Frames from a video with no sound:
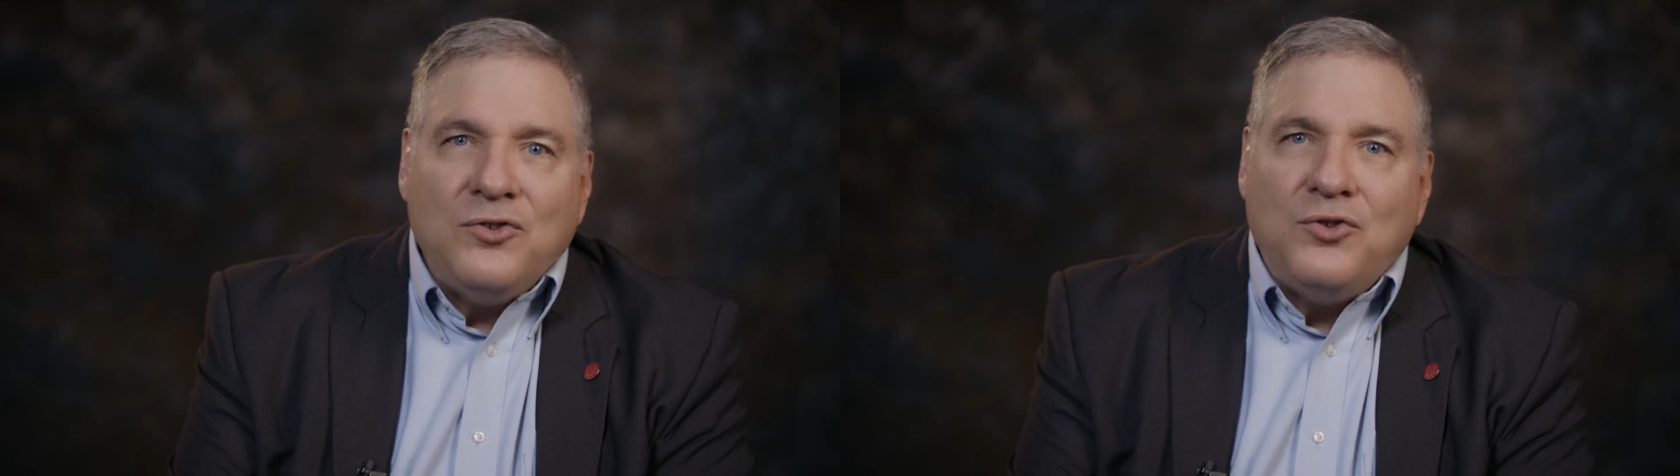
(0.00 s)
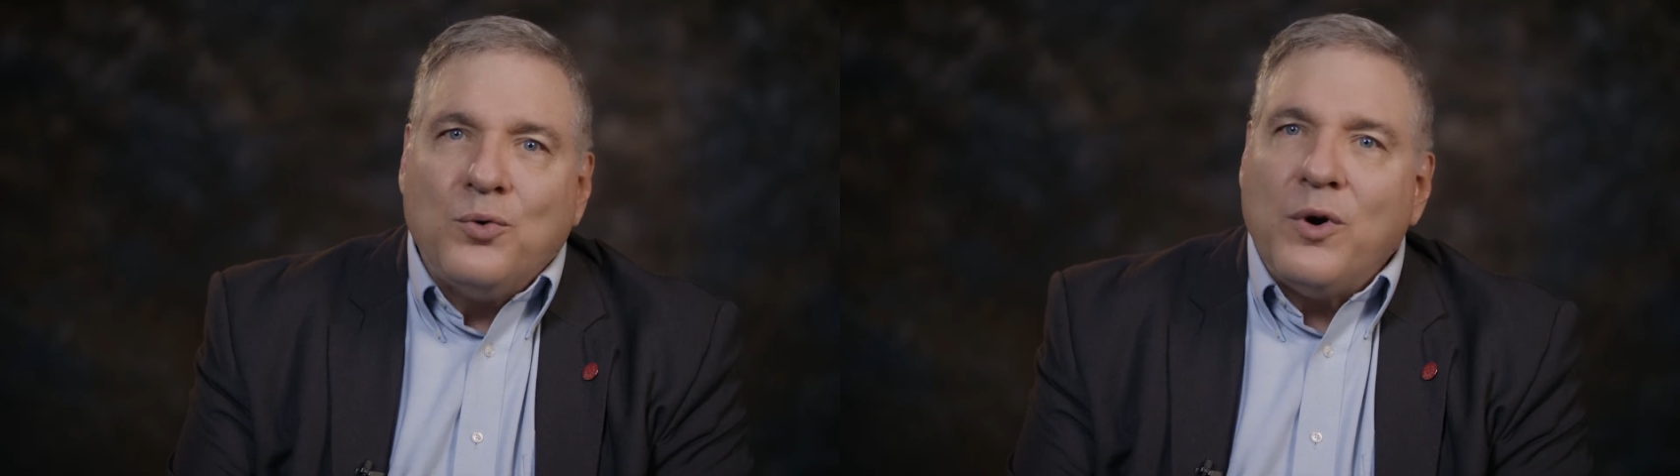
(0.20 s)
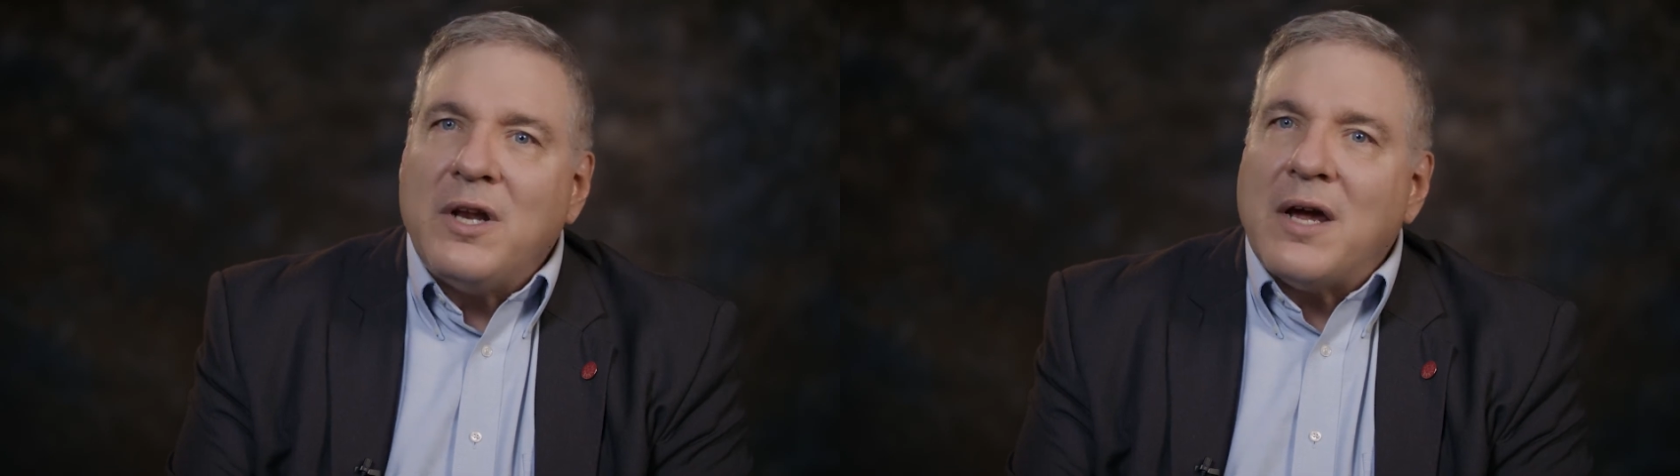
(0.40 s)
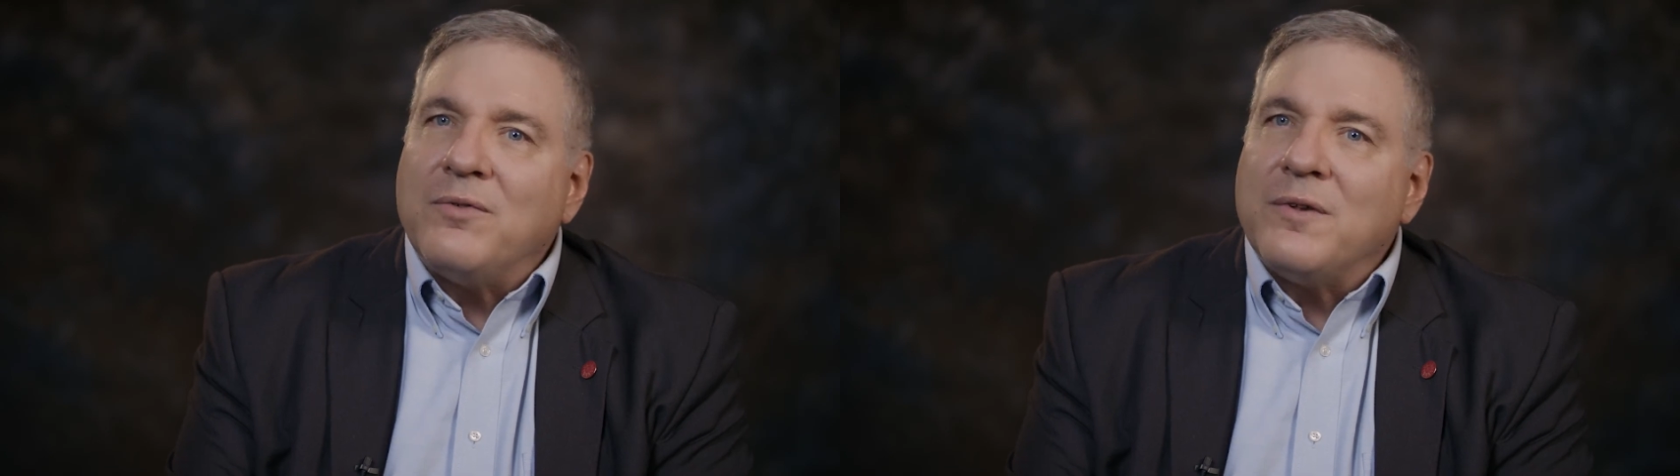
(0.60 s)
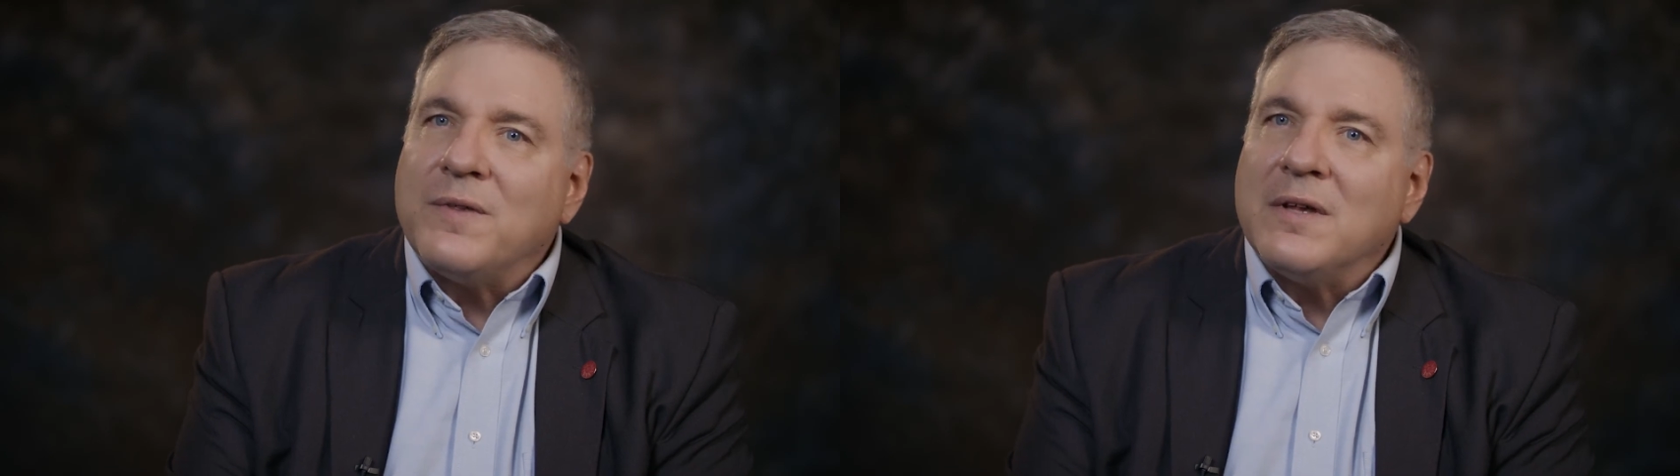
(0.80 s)
doing
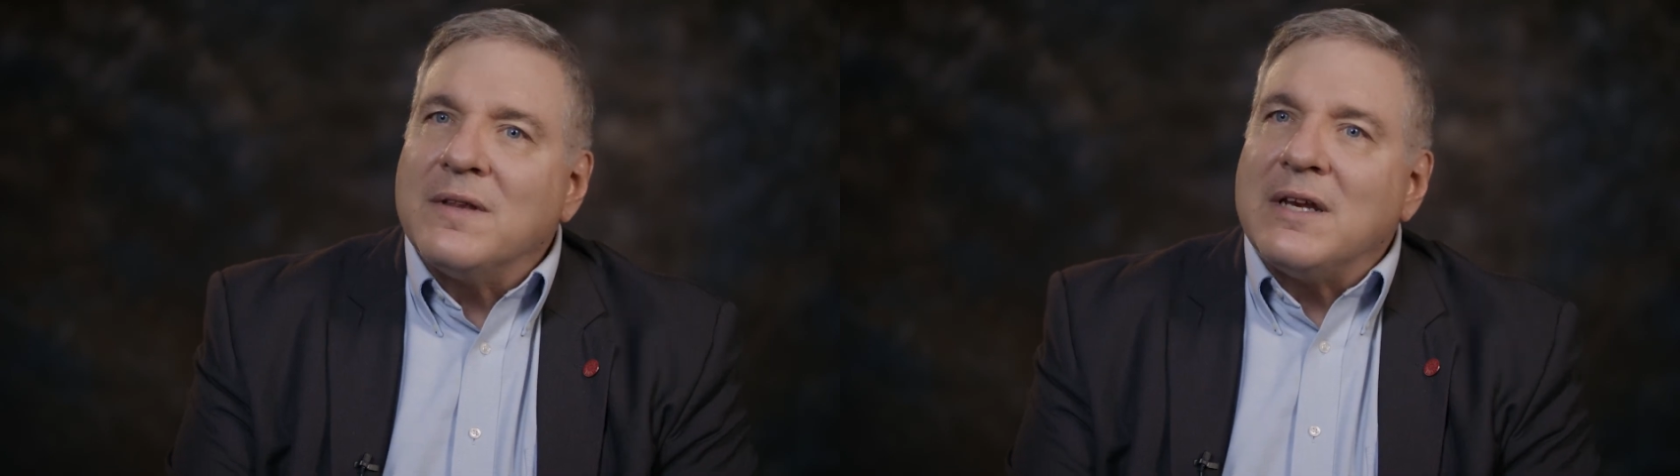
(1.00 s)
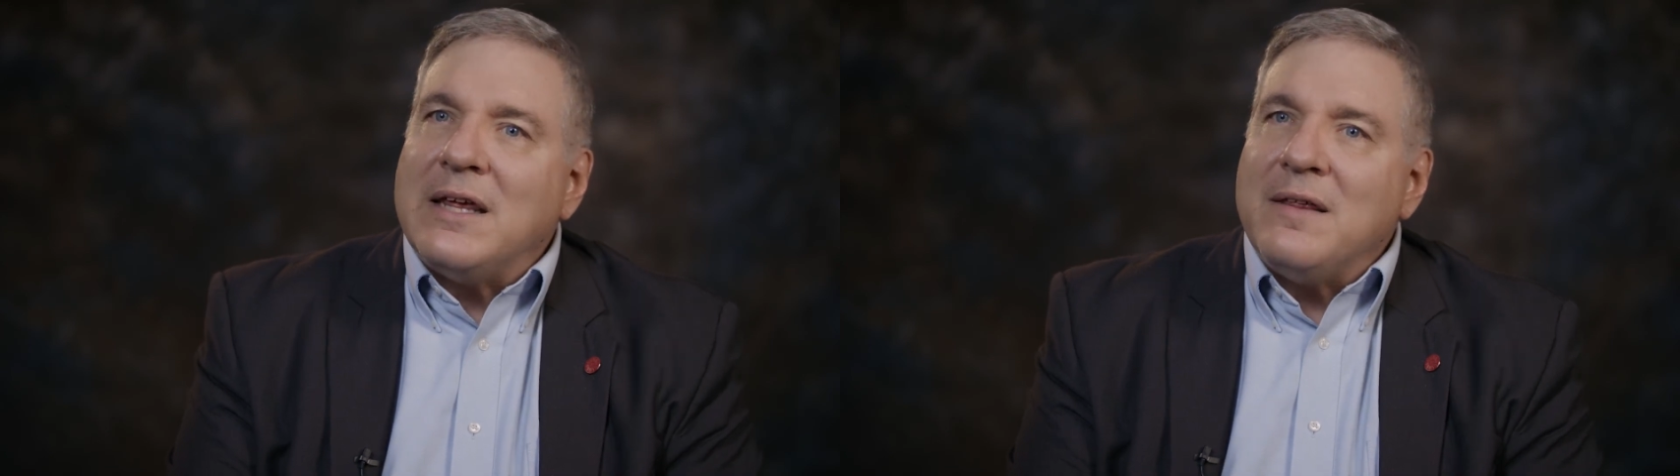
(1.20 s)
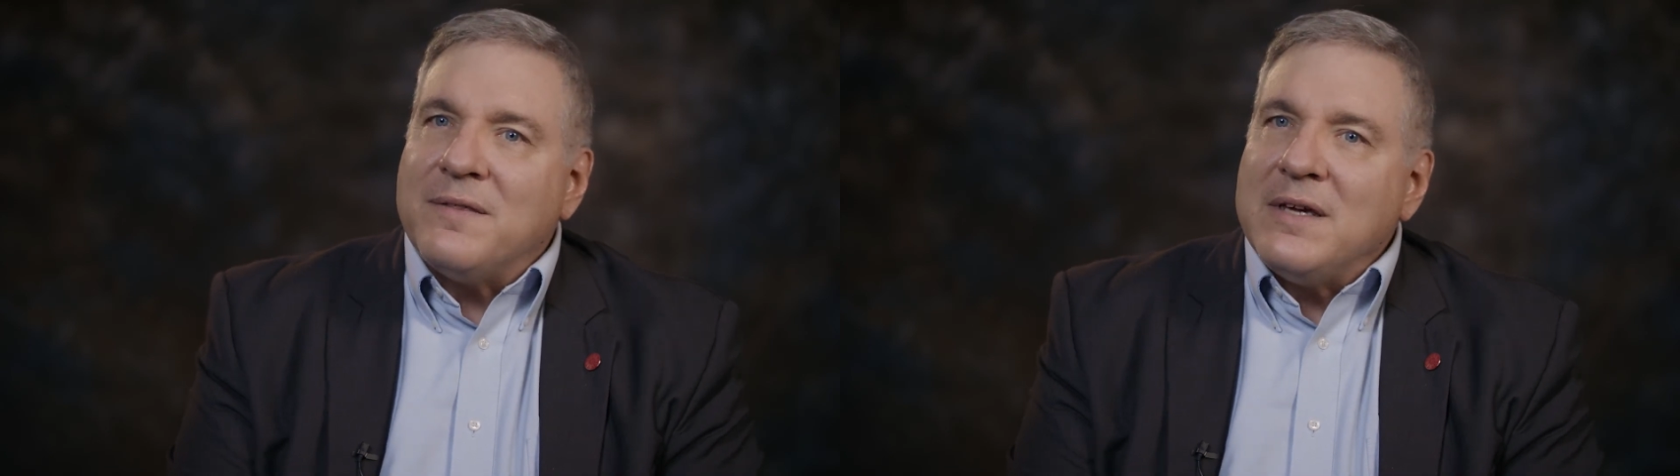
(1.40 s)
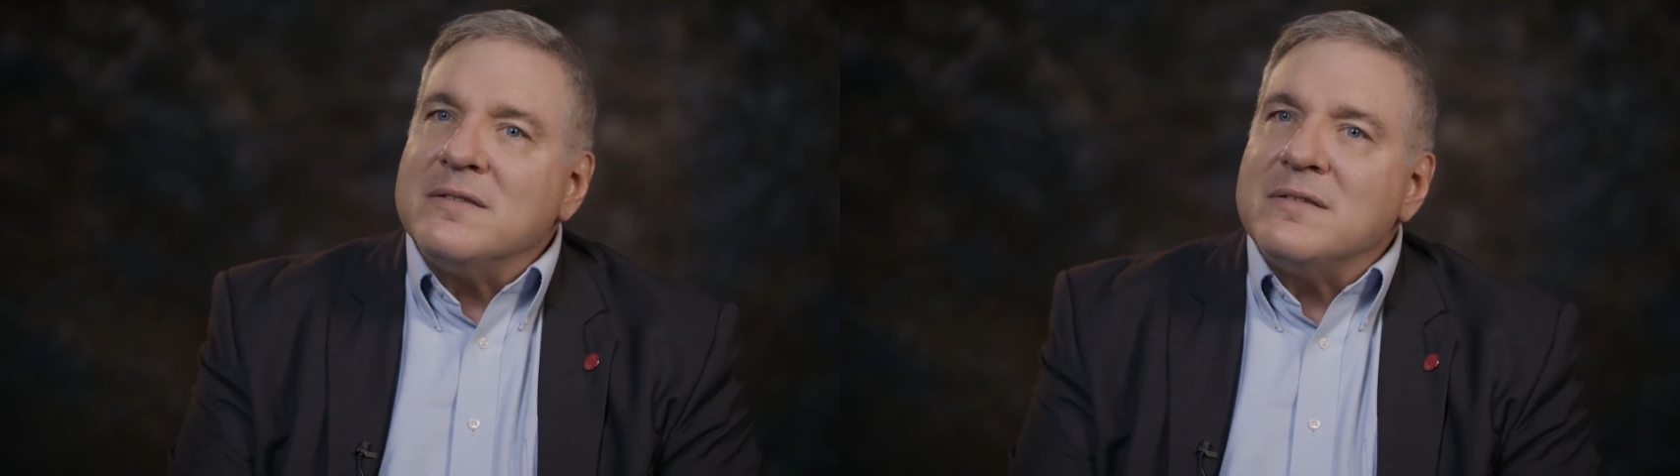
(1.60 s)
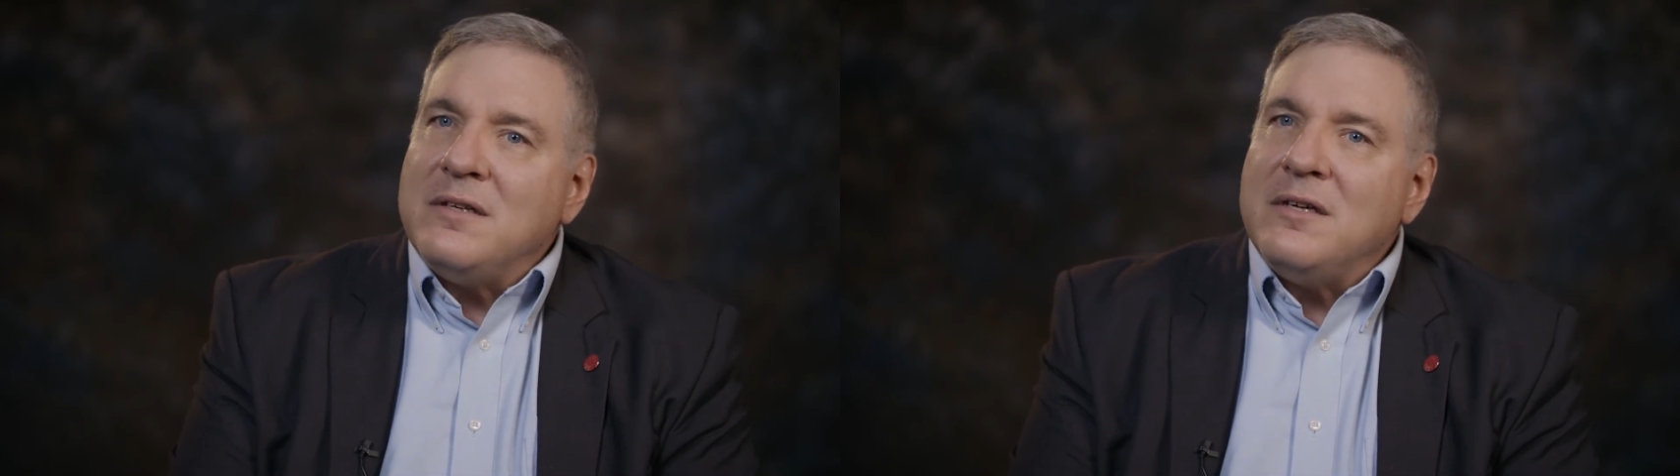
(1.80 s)
everything that he
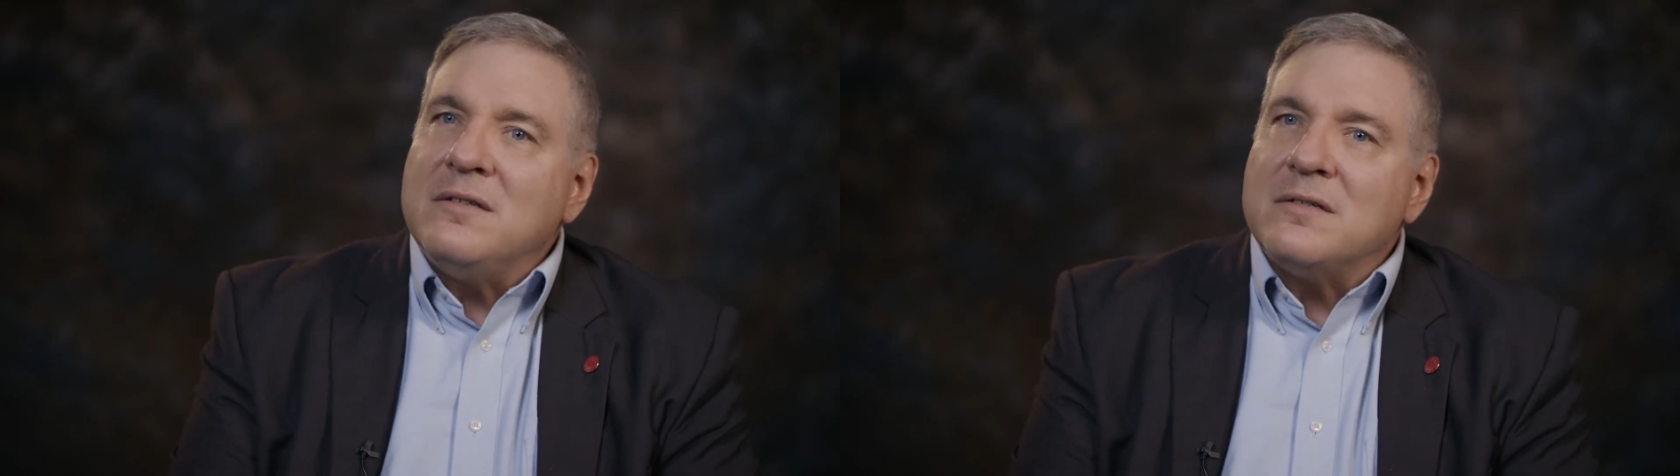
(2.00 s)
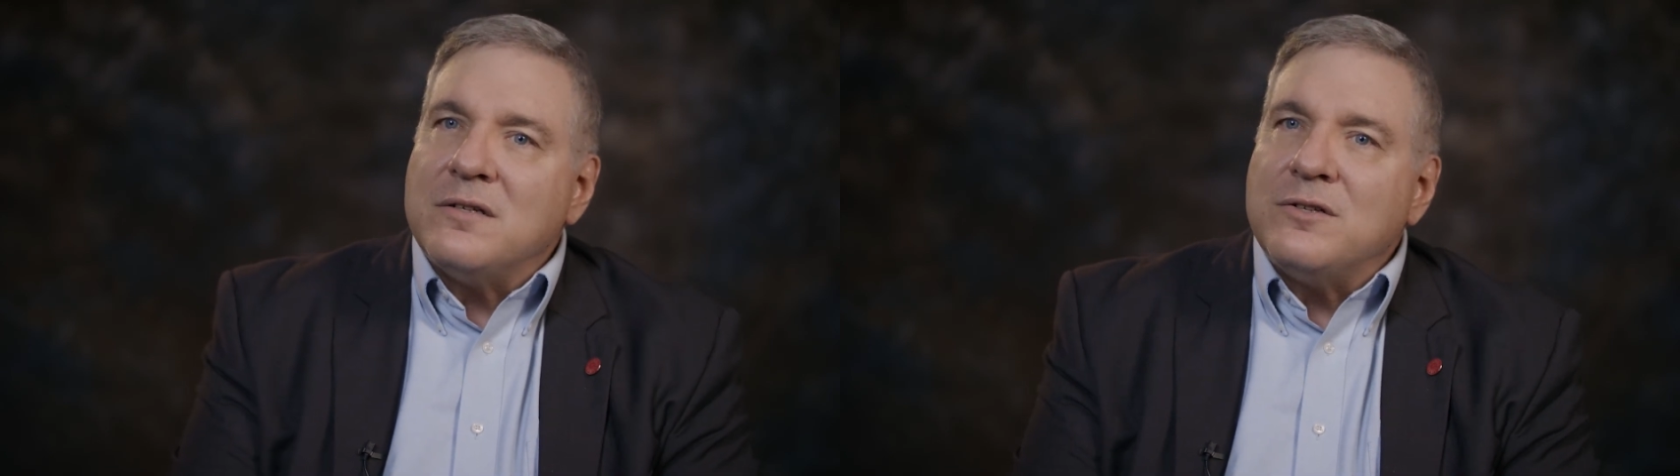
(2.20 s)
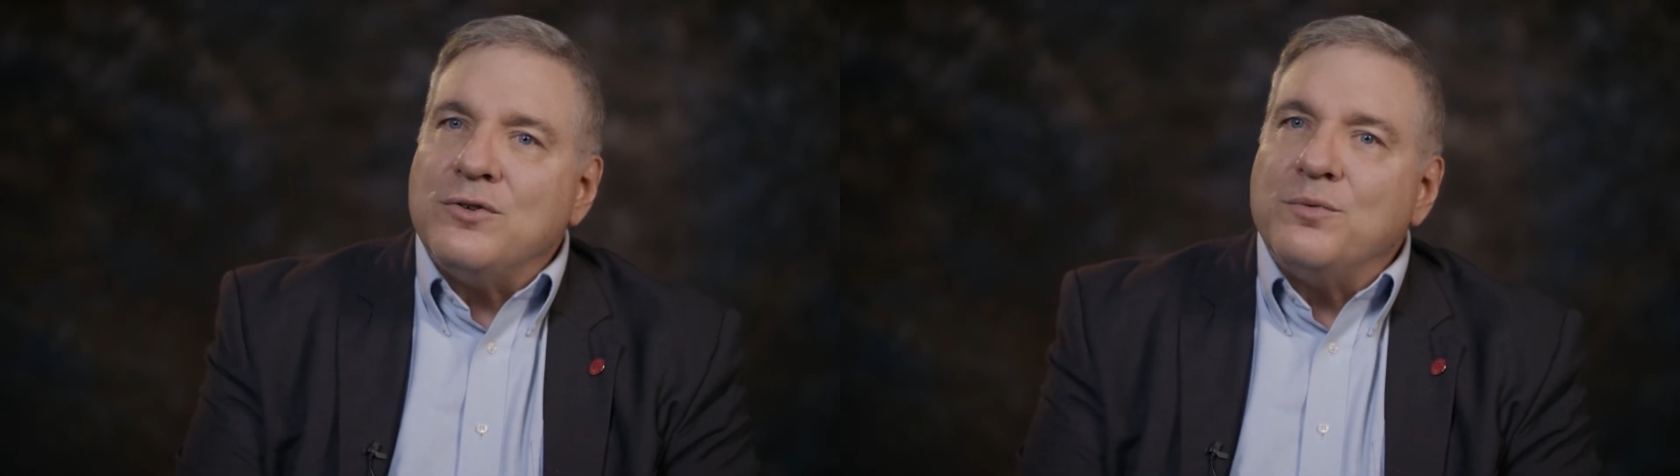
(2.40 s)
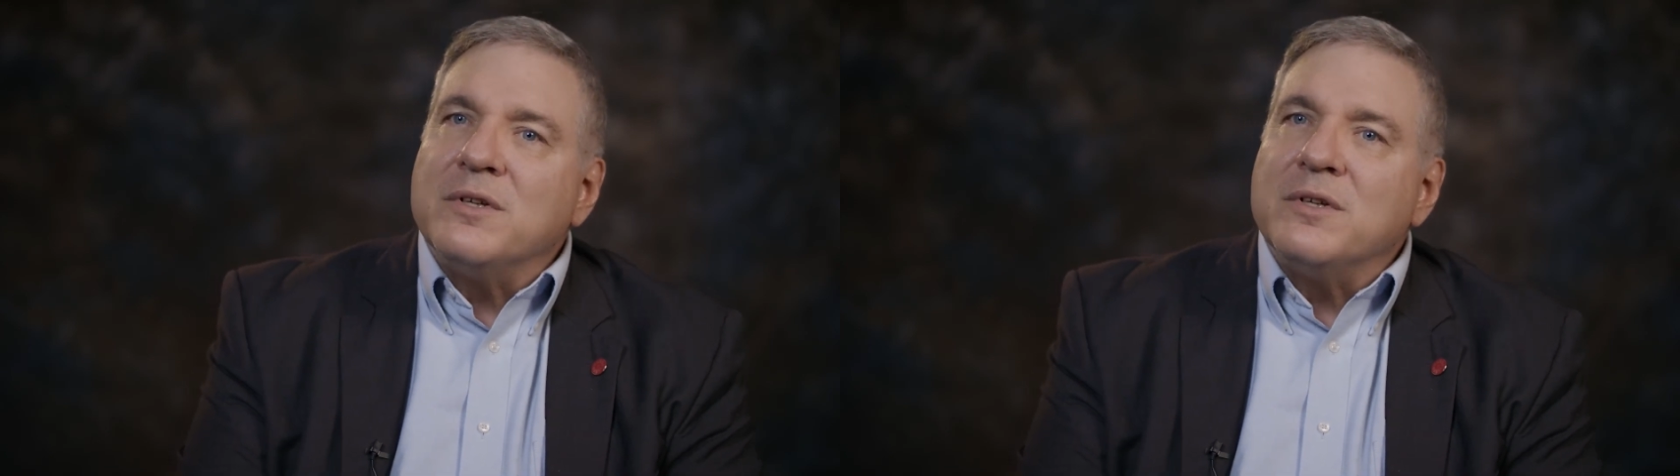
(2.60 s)
thinks he needs to do,